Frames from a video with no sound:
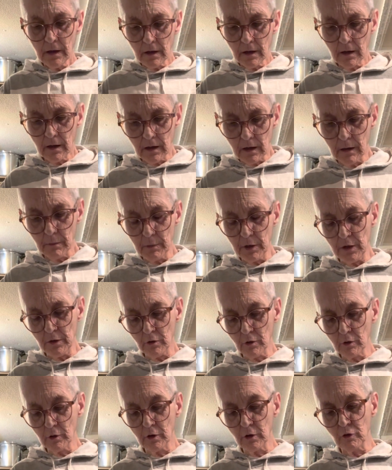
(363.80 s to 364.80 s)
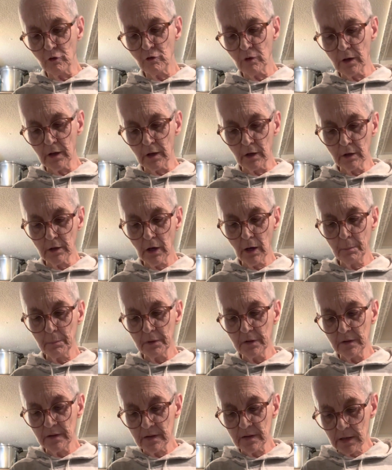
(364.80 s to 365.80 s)
and you're gonna drink a cup
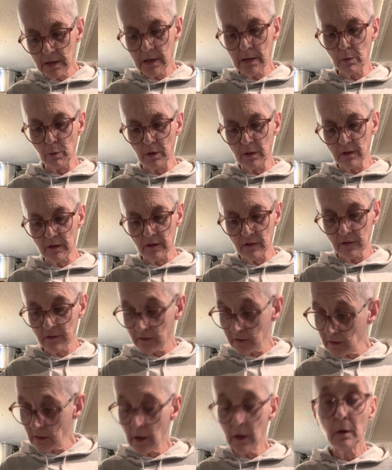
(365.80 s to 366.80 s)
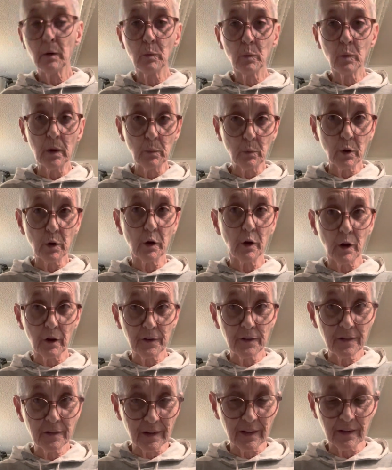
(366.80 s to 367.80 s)
of tea with this when we're all
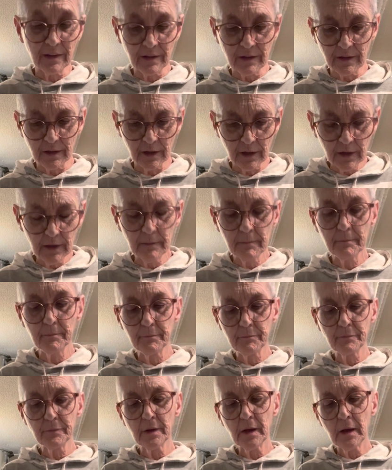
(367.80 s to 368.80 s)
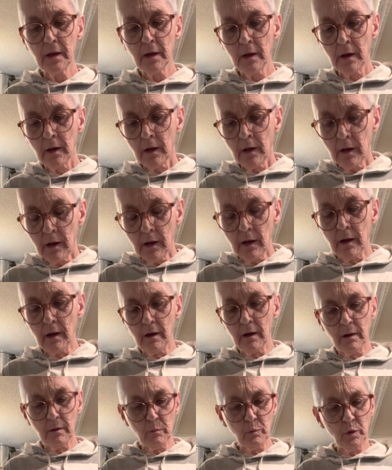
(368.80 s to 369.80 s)
said and done.
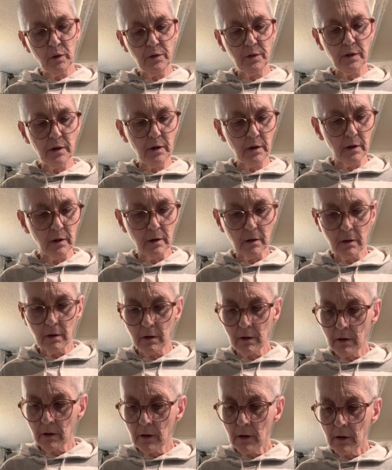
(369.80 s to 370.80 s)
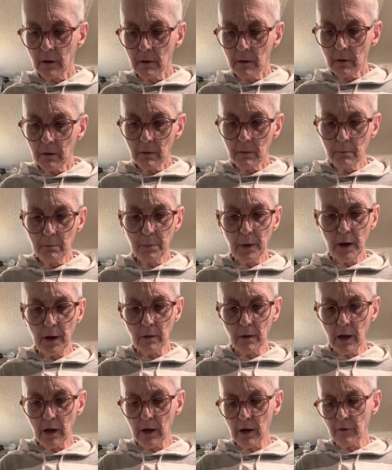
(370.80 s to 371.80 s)
And within
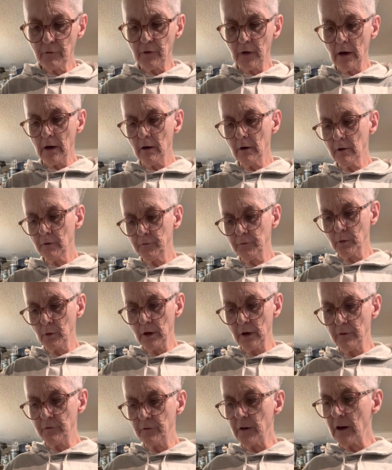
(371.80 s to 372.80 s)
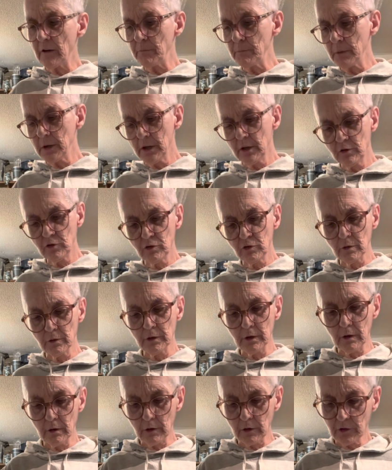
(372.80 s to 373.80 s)
about half hour, 45 minutes, you'll
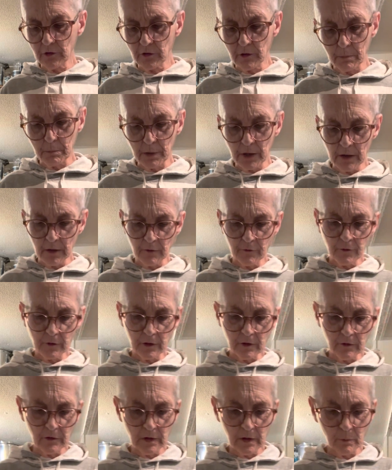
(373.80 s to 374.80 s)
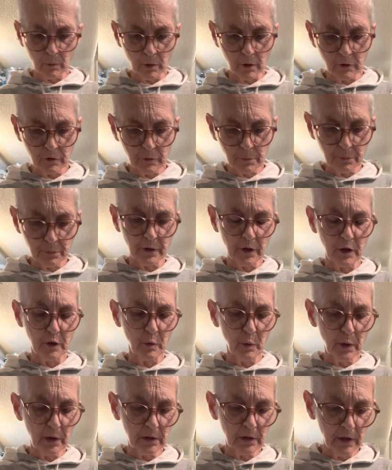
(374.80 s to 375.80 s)
notice the benefits. It works pretty
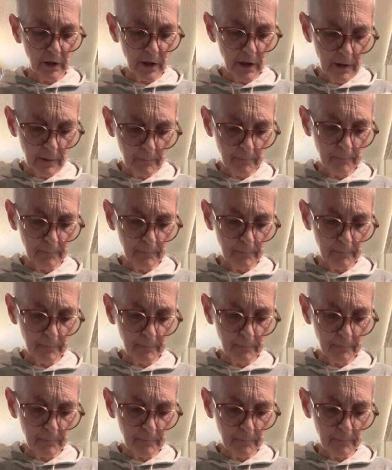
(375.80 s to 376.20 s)
quickly,